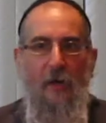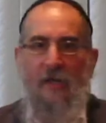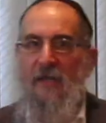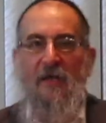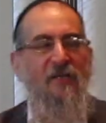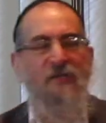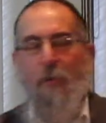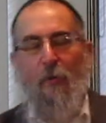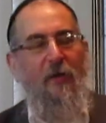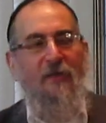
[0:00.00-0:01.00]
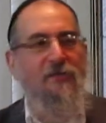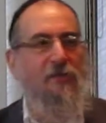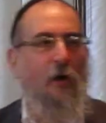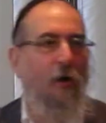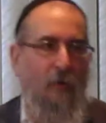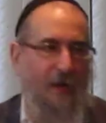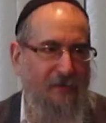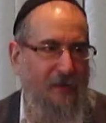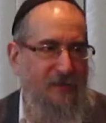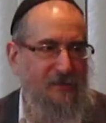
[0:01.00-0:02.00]
He experienced no
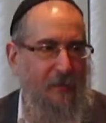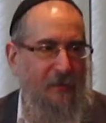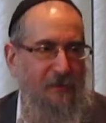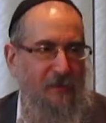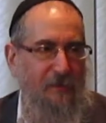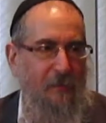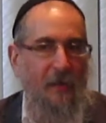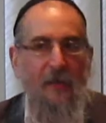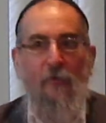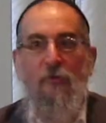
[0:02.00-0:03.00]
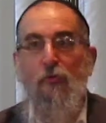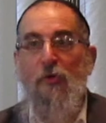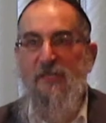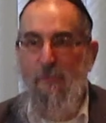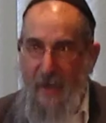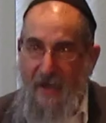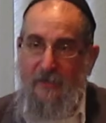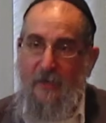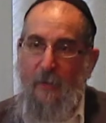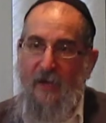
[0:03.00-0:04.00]
anti-Semitism. He was
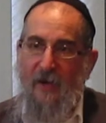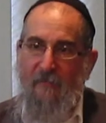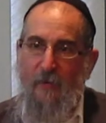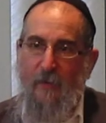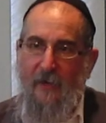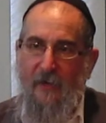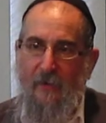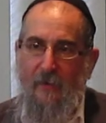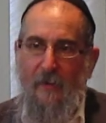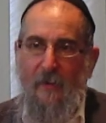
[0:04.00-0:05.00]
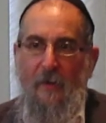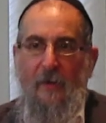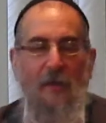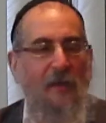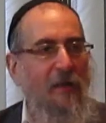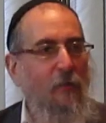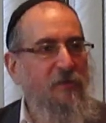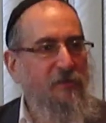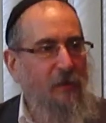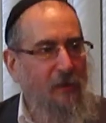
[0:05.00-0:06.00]
respected by everybody. He
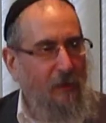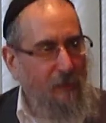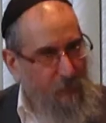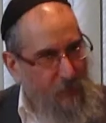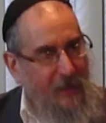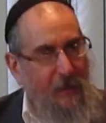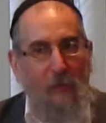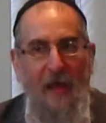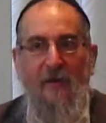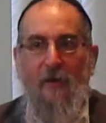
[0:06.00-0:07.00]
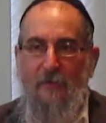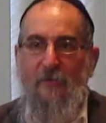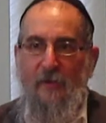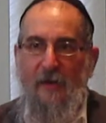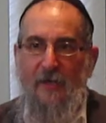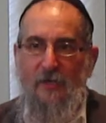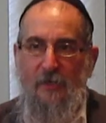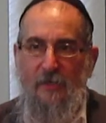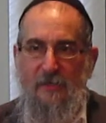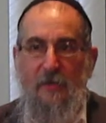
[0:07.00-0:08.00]
was being a light unto the
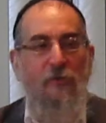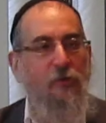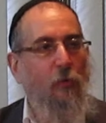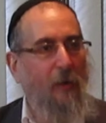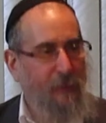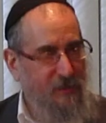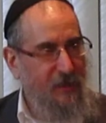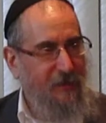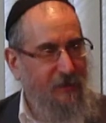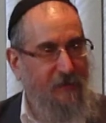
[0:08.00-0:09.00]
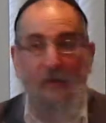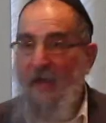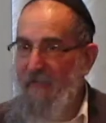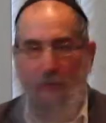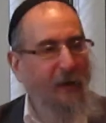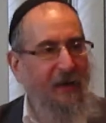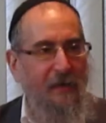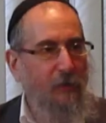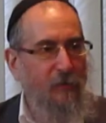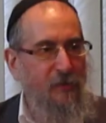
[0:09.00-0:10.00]
nations. He was a representative. Everybody
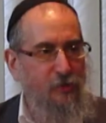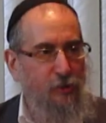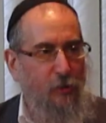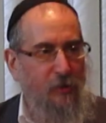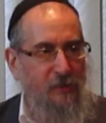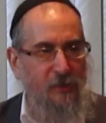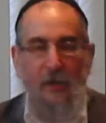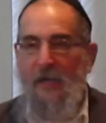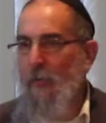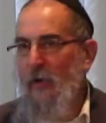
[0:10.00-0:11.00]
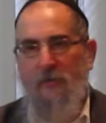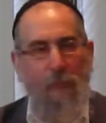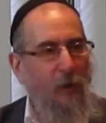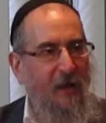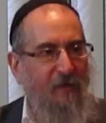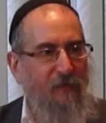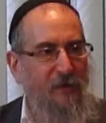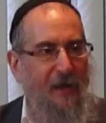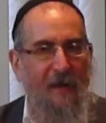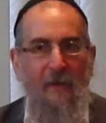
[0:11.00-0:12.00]
knew he was Jewish. He went to pray every
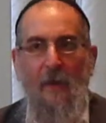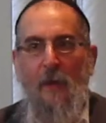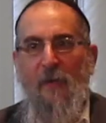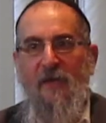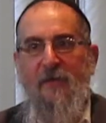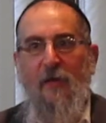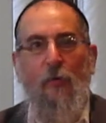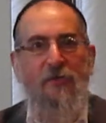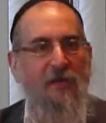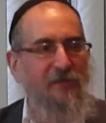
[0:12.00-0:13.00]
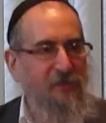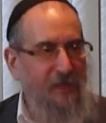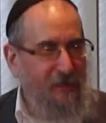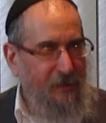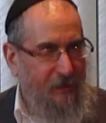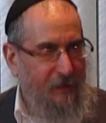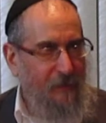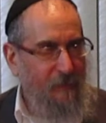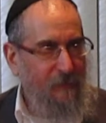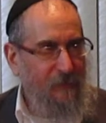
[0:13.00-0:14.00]
day, but he did it with such
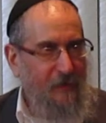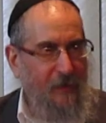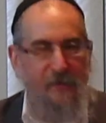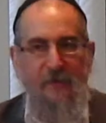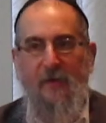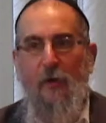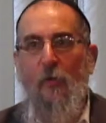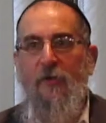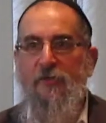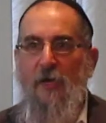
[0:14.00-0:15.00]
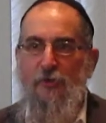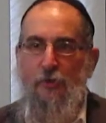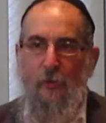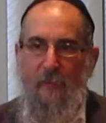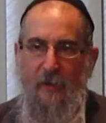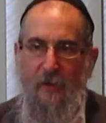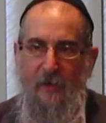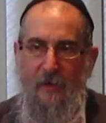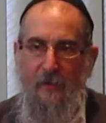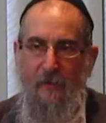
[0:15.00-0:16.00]
dignity, and he did it with such humility,